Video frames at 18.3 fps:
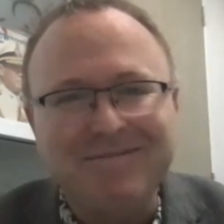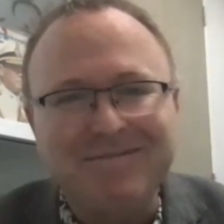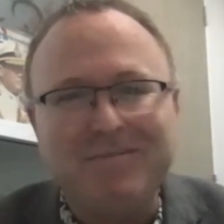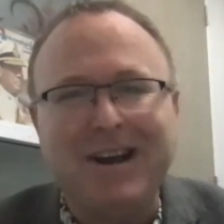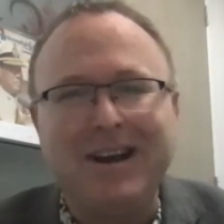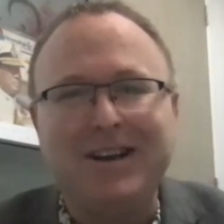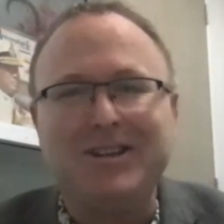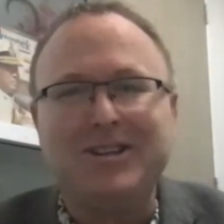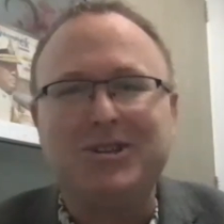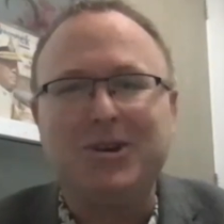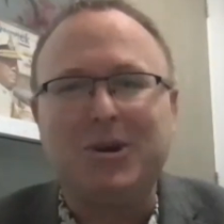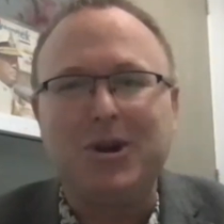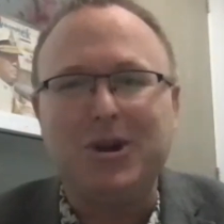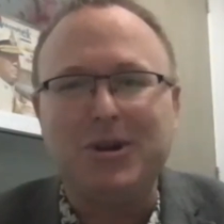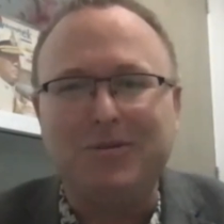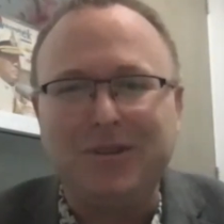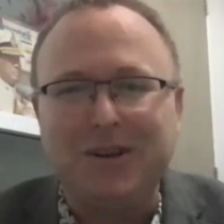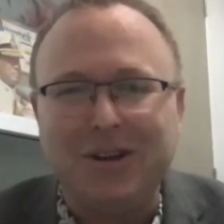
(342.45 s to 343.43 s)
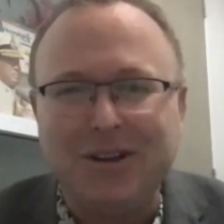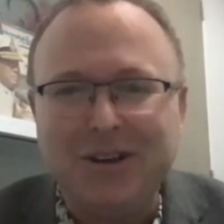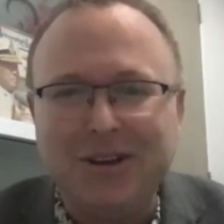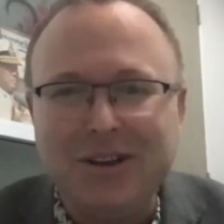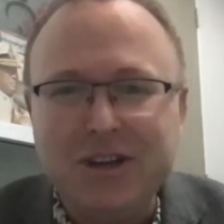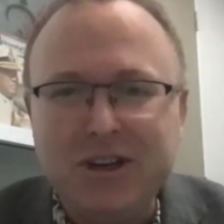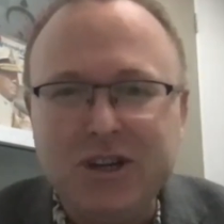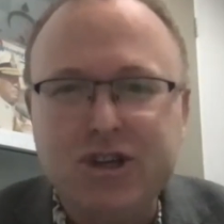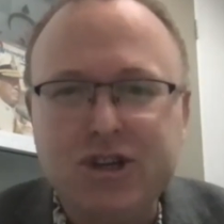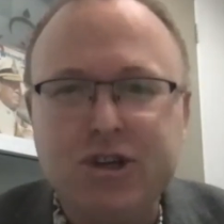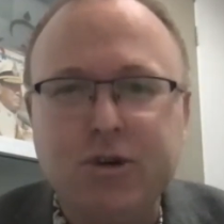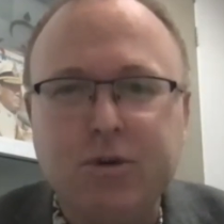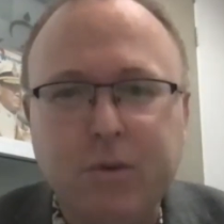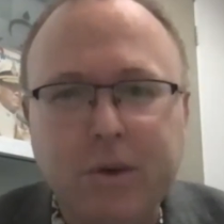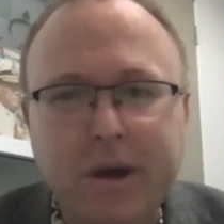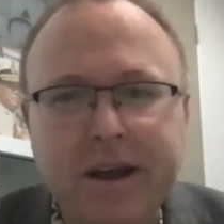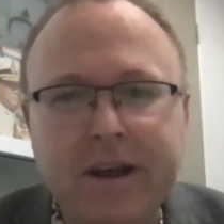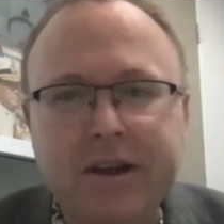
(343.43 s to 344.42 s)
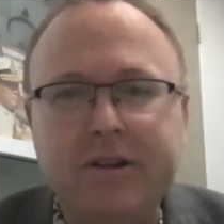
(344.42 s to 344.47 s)
by a sort of a
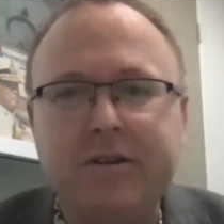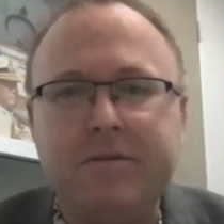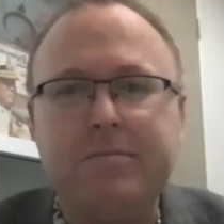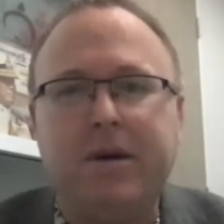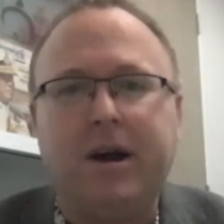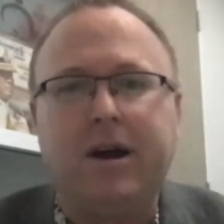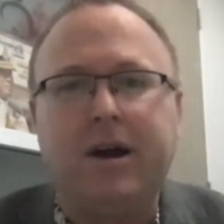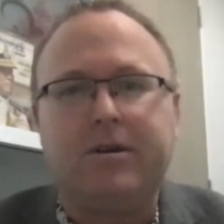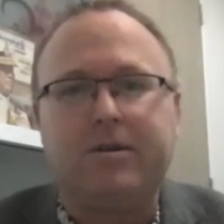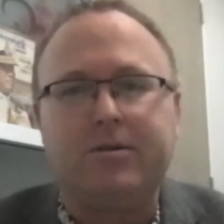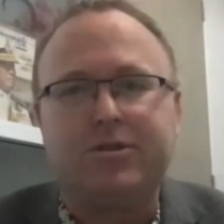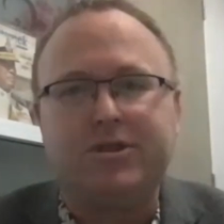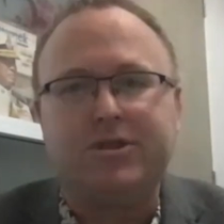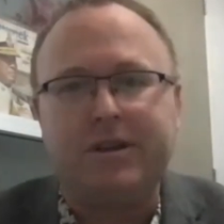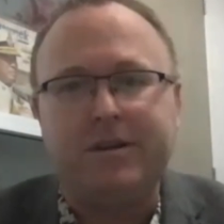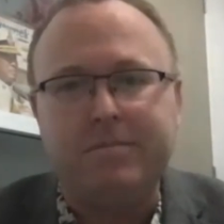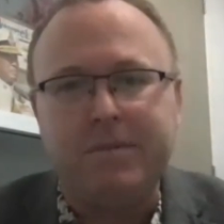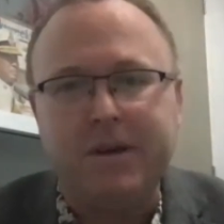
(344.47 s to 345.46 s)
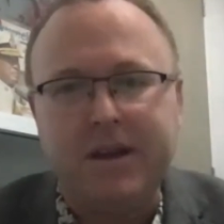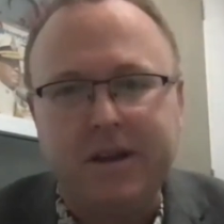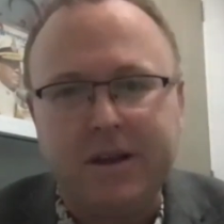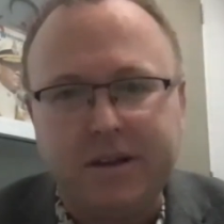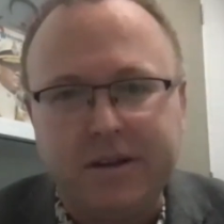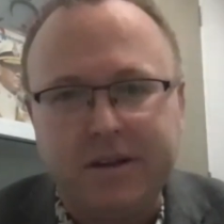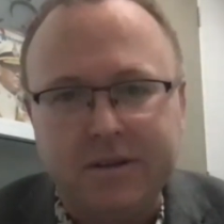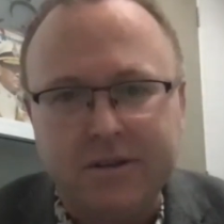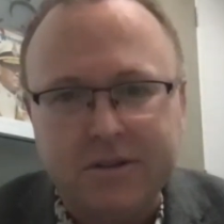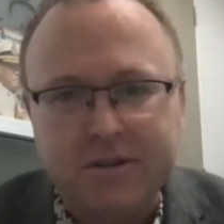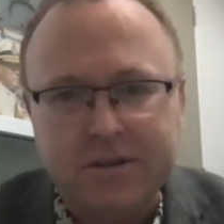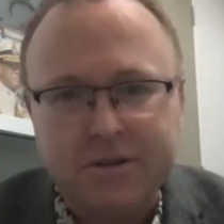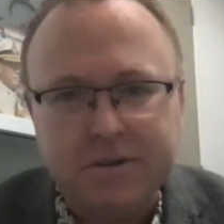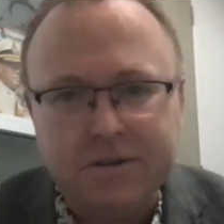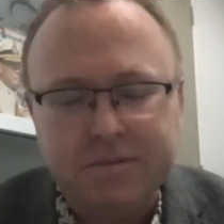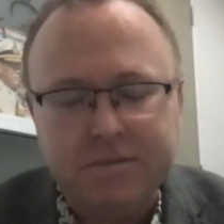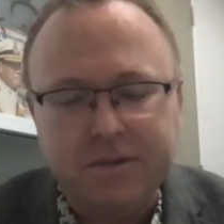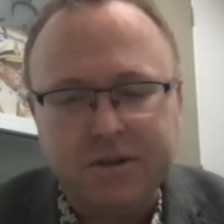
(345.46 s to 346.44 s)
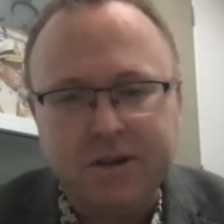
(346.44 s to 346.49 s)
charade democracy means,
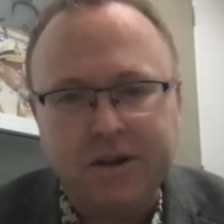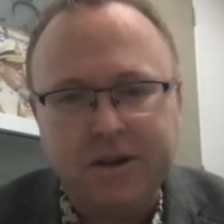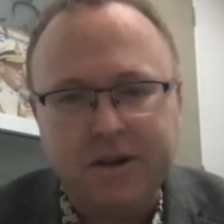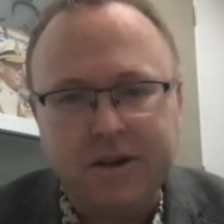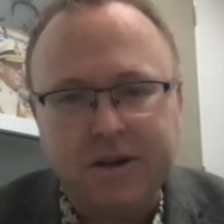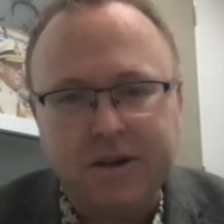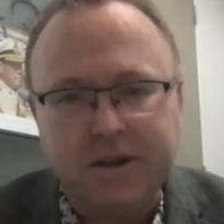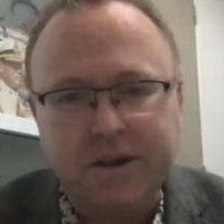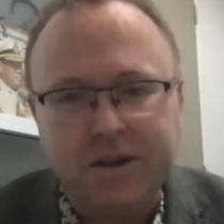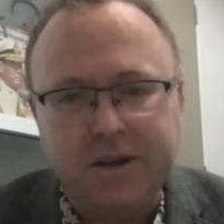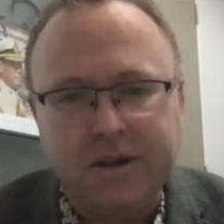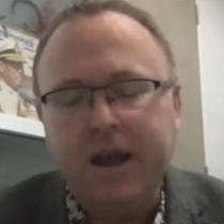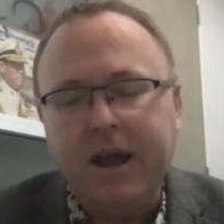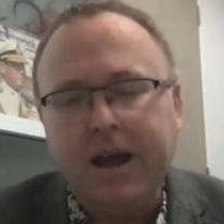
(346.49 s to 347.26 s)
okay?